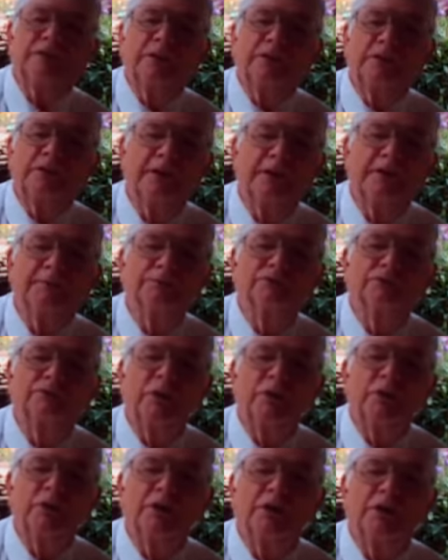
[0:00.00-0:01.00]
in the
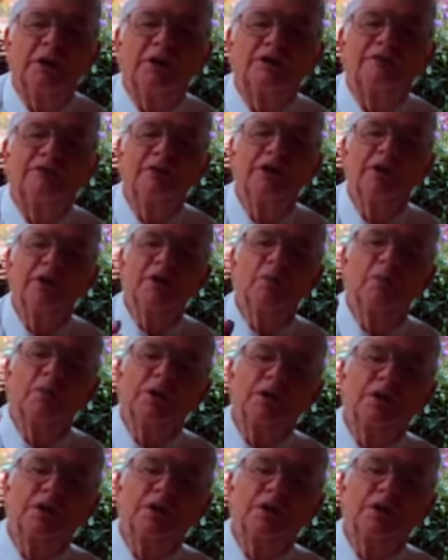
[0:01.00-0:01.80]
Lamb's Book of Life.